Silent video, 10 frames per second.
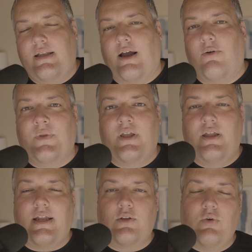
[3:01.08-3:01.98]
Now,
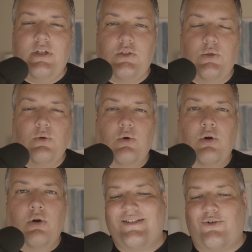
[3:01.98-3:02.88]
in order to
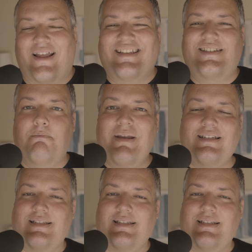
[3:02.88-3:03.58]
transmit